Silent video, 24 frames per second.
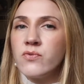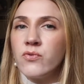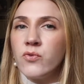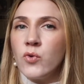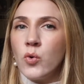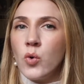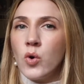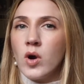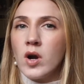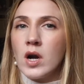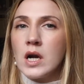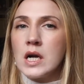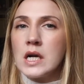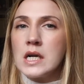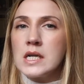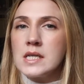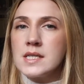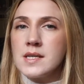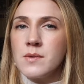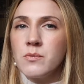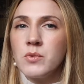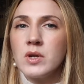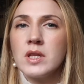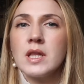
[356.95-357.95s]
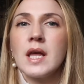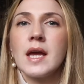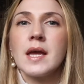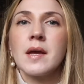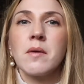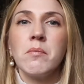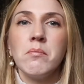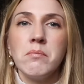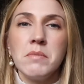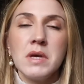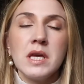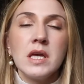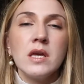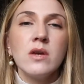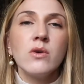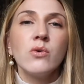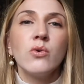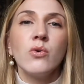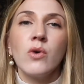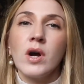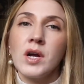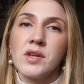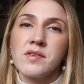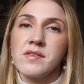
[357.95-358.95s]
for someone like me
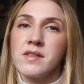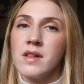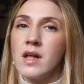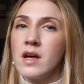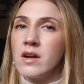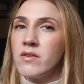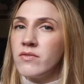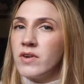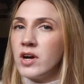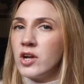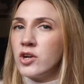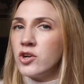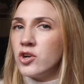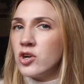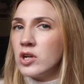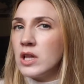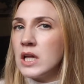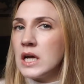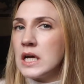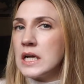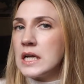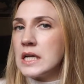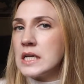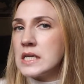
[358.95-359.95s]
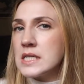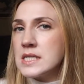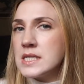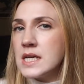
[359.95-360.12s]
who has a lot of underlying